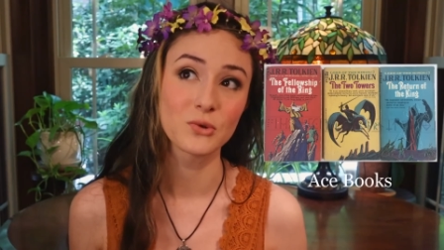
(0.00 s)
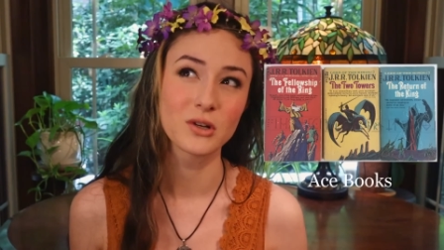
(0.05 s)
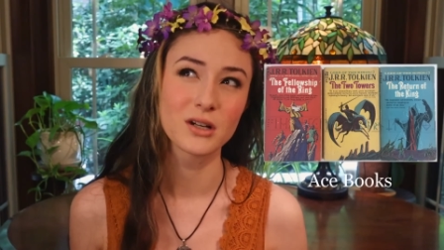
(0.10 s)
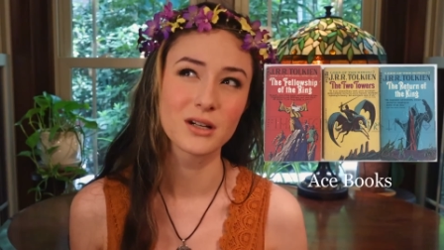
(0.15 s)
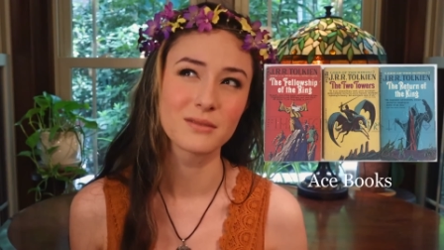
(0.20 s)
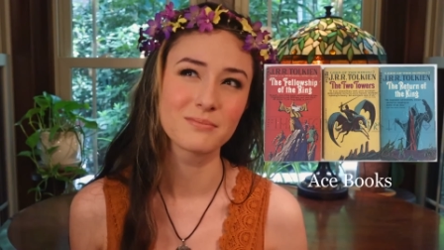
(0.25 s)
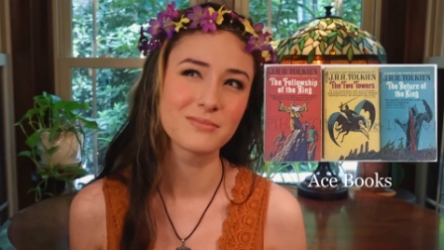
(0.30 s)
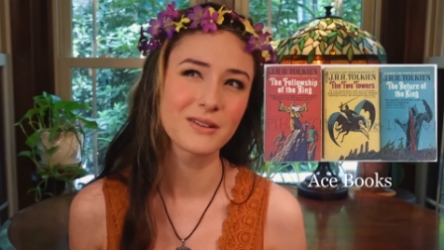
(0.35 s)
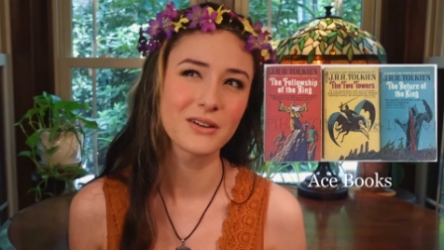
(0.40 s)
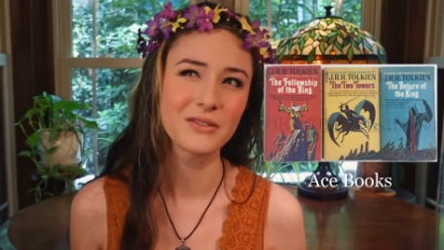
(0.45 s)

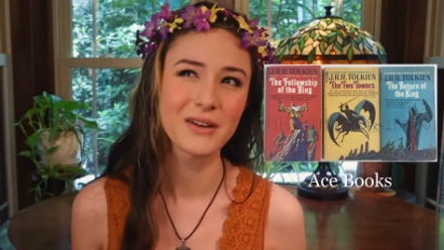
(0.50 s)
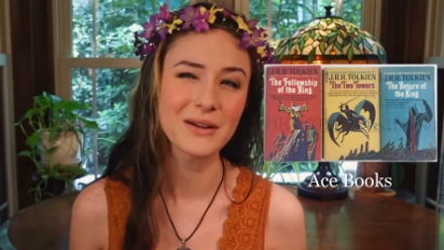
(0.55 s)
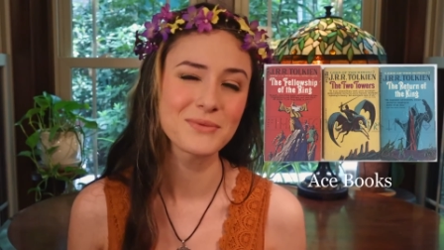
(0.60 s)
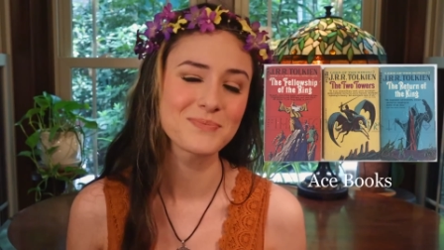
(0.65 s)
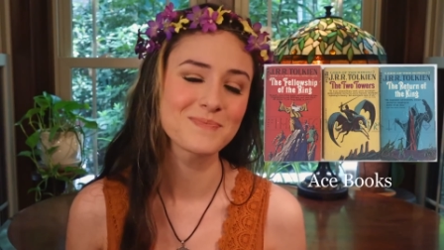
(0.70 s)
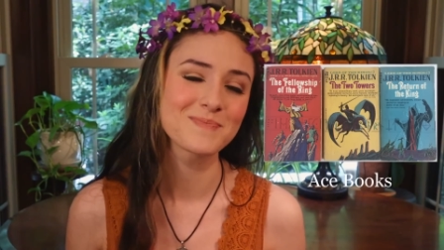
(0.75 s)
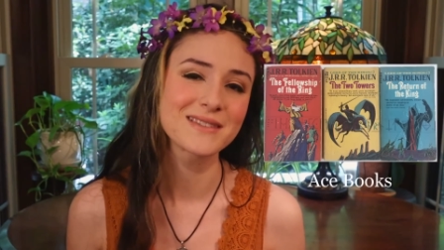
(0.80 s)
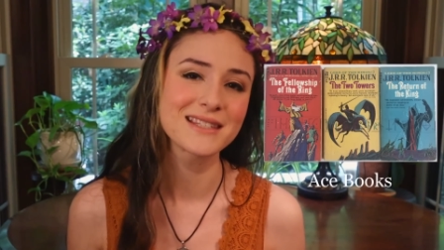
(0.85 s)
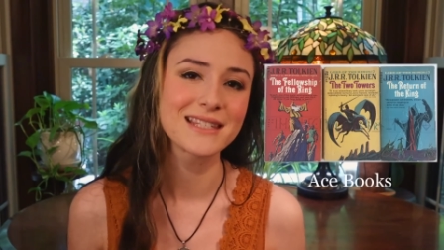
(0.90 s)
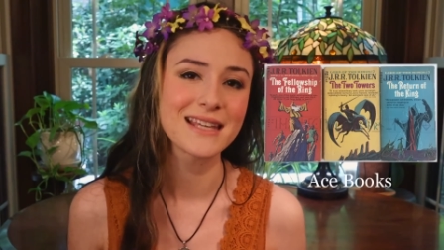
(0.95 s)
or
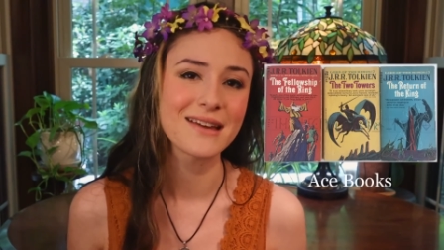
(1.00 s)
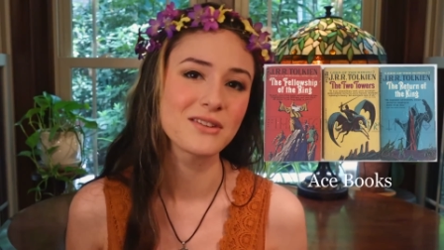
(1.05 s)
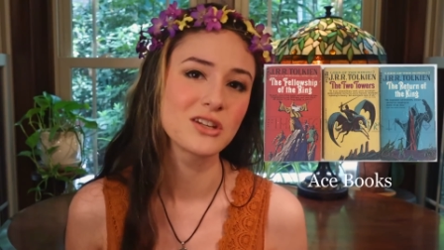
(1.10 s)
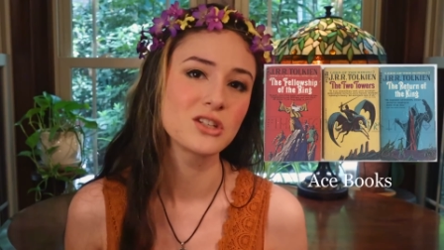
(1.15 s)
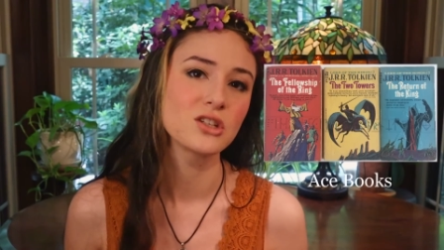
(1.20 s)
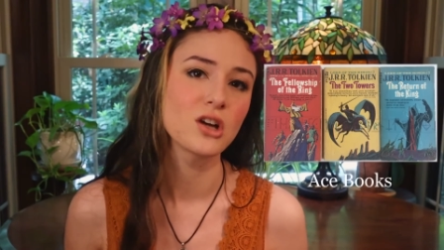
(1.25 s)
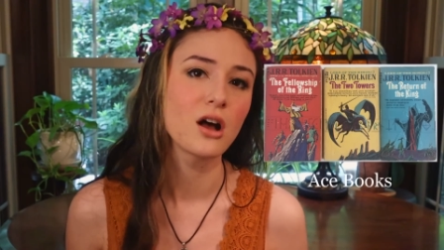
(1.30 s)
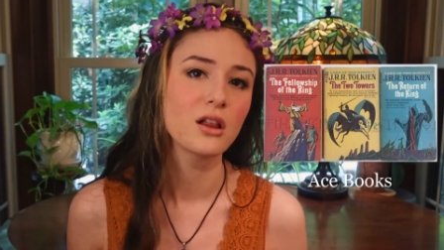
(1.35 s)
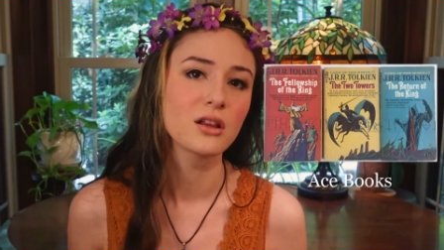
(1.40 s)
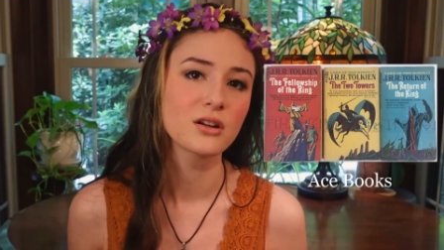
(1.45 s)
around
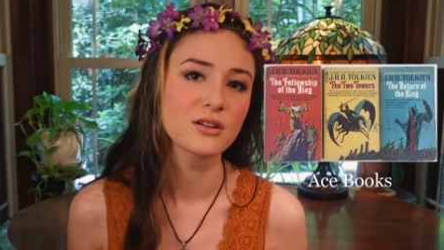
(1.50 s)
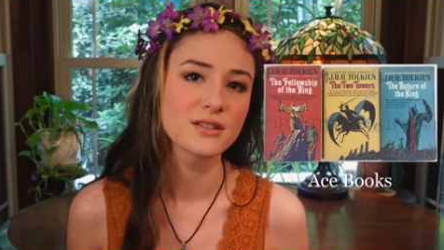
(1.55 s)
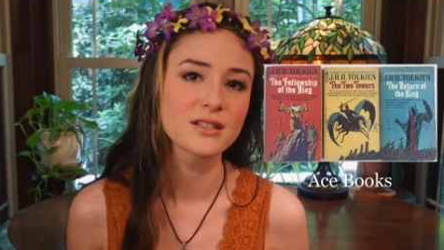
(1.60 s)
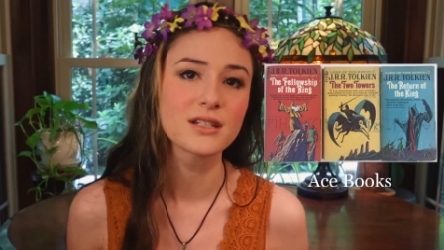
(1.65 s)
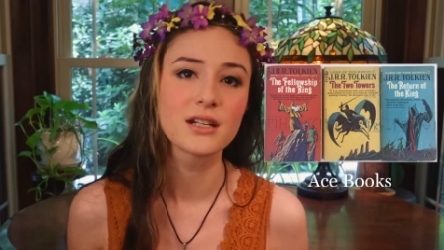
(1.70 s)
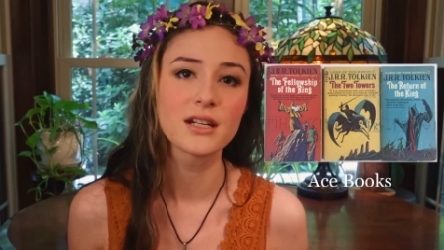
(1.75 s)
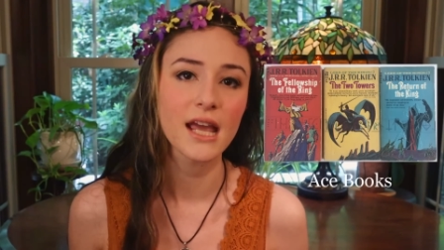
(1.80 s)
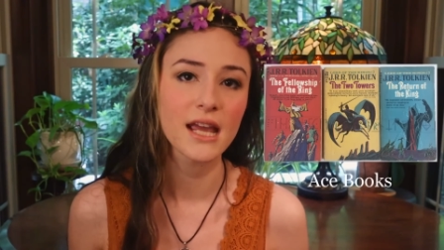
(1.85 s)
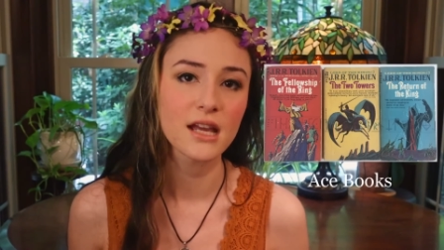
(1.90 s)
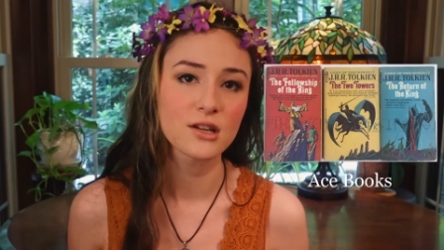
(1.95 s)
seven dollars
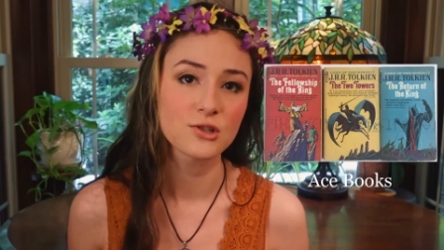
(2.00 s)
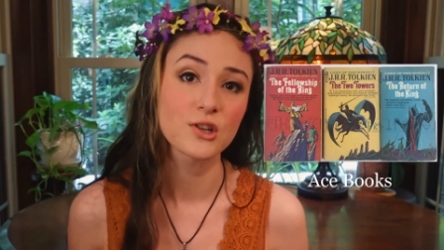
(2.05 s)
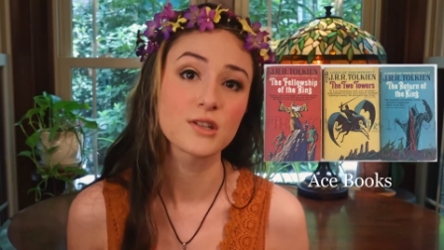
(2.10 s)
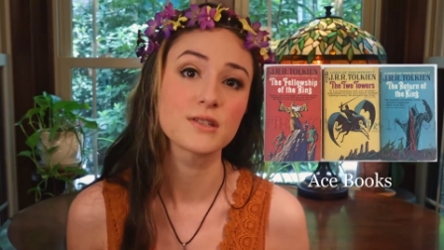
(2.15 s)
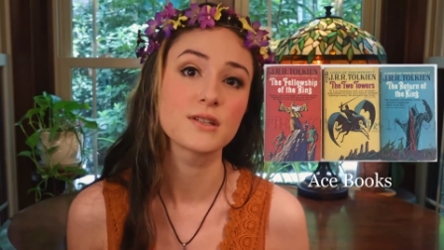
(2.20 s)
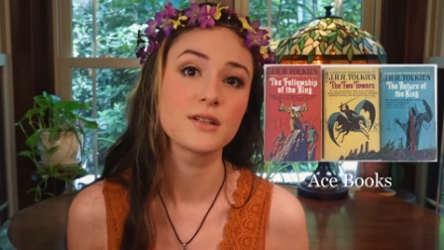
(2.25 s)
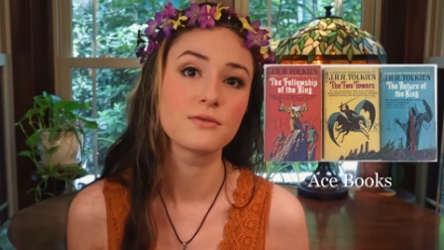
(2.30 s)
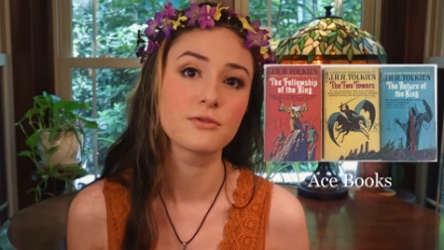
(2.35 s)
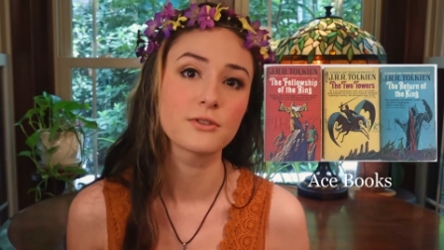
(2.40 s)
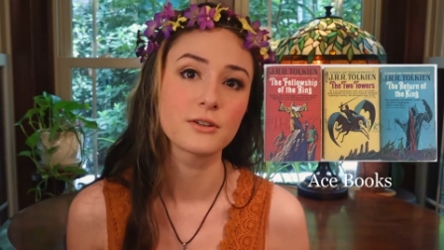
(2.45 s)
today
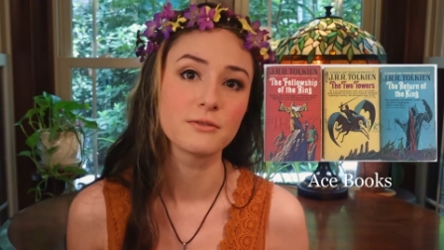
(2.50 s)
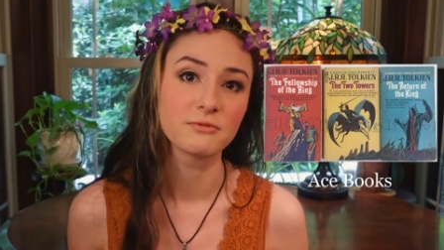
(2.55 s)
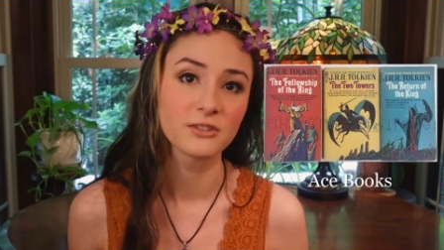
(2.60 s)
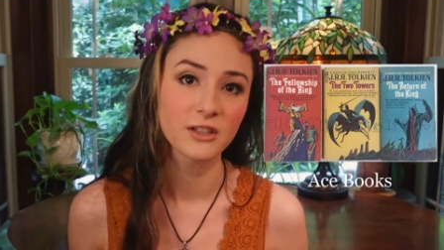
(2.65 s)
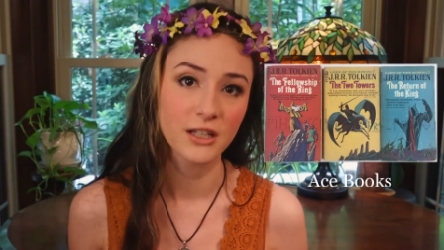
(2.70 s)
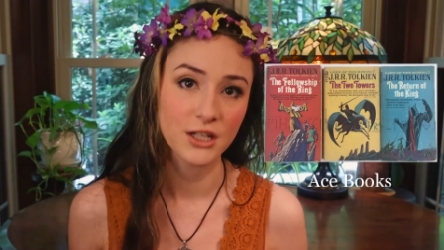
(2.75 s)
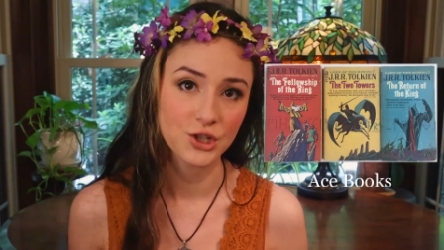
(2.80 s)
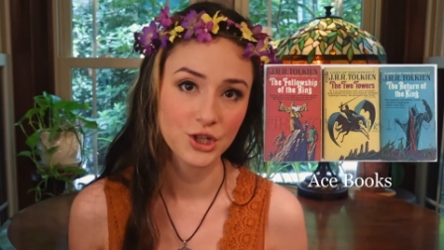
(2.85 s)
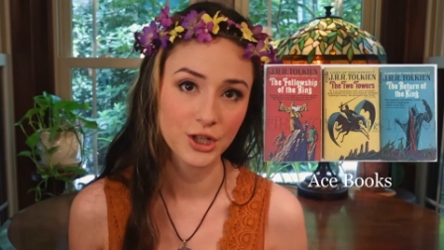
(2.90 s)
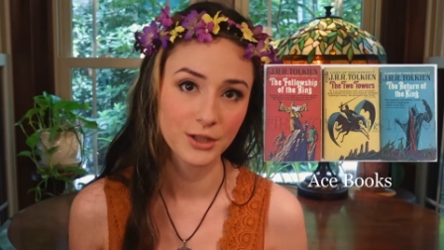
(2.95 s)
adjusted for
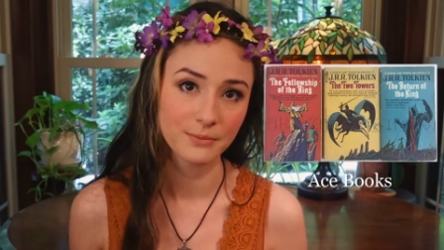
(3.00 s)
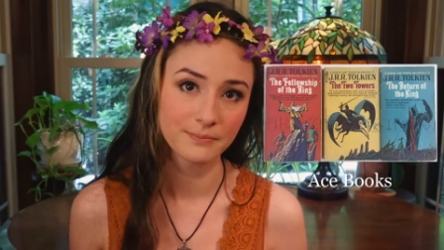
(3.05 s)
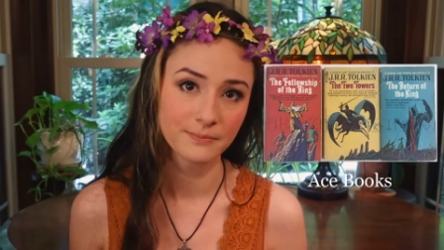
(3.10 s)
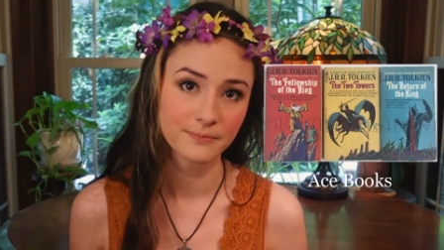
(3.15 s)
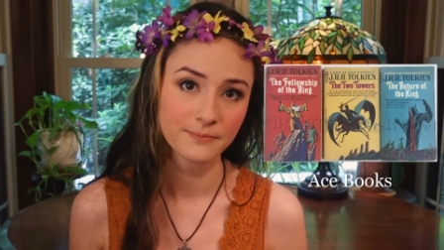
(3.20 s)
inflation.